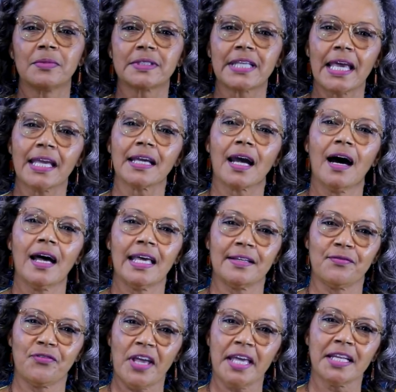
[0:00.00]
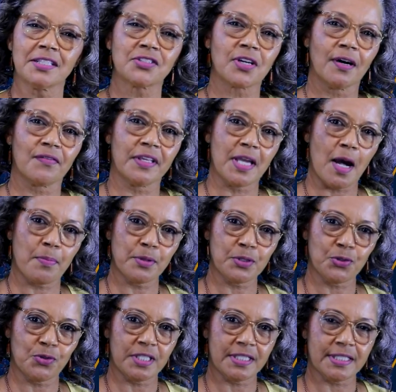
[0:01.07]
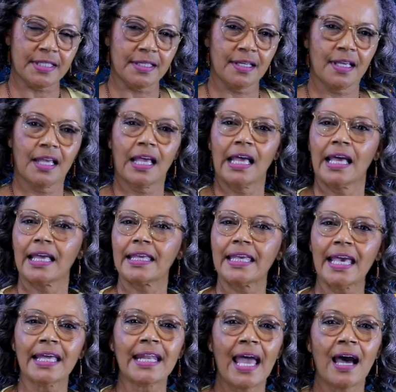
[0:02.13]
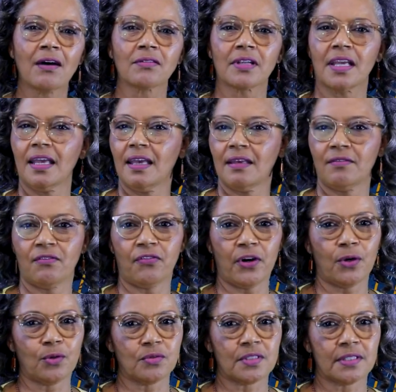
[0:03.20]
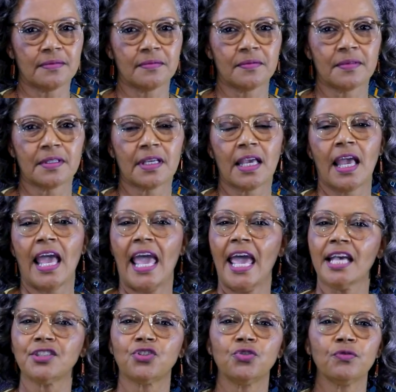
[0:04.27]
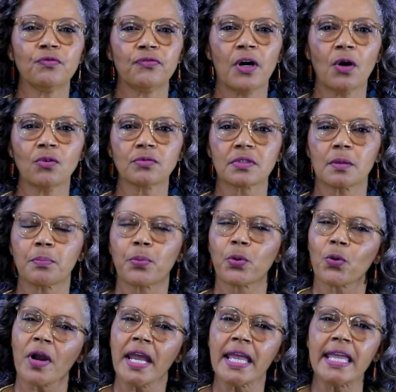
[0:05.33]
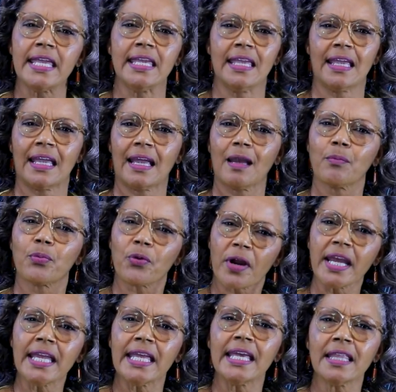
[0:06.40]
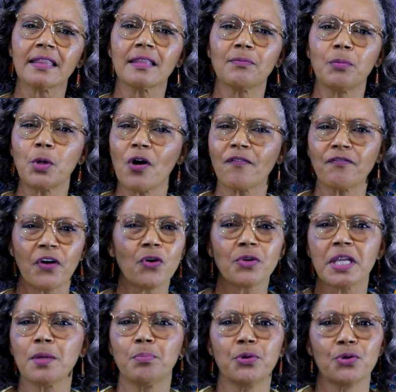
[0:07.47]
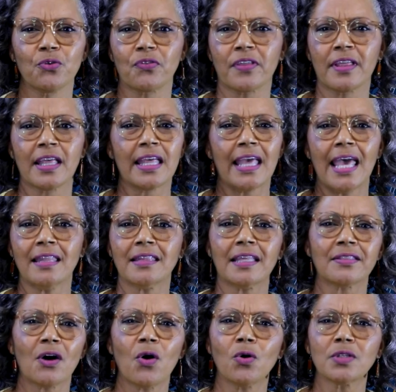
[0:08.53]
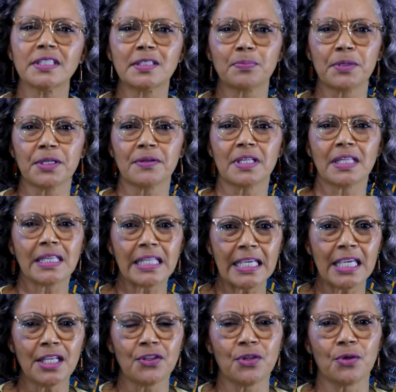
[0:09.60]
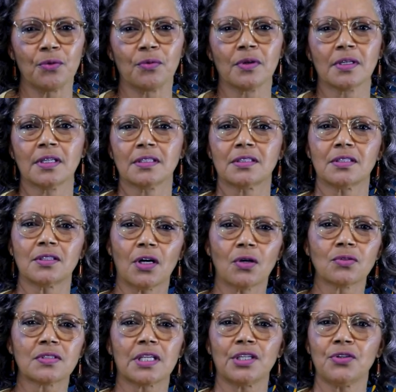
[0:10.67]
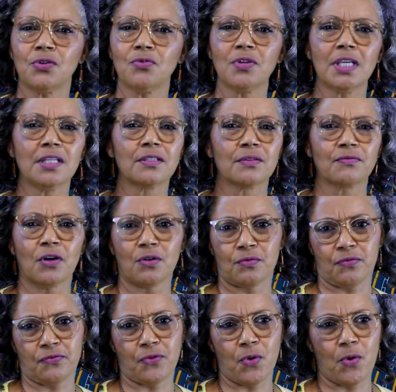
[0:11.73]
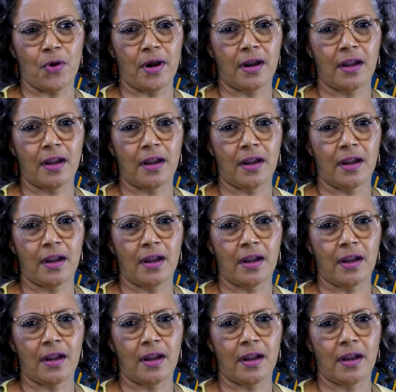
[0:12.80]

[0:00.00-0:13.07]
take advantage of the opportunity. Get out and vote. As you vote, pray. Pray in the voting booth. And let the Holy Spirit lead you to those that you need to vote for.